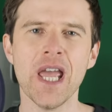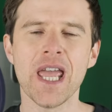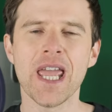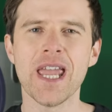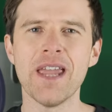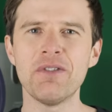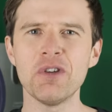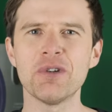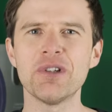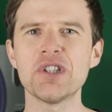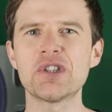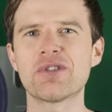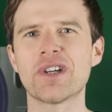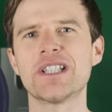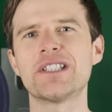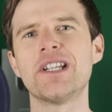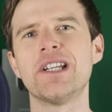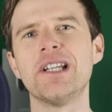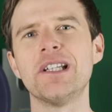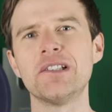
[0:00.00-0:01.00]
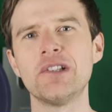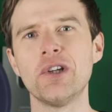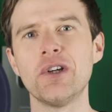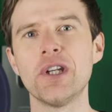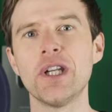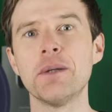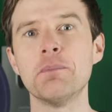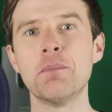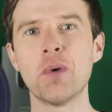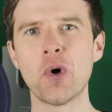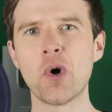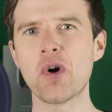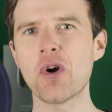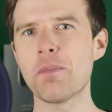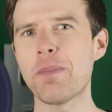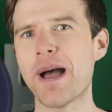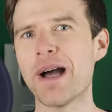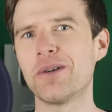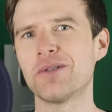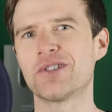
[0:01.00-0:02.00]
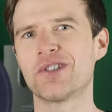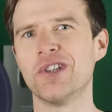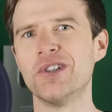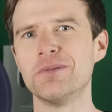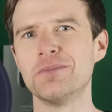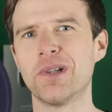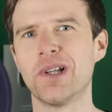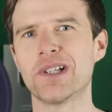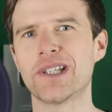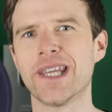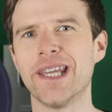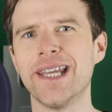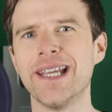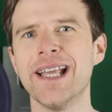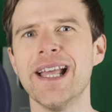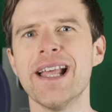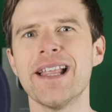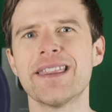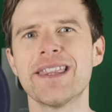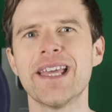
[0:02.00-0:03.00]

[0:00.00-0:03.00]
If you're interested in learning more about tongue-blocking,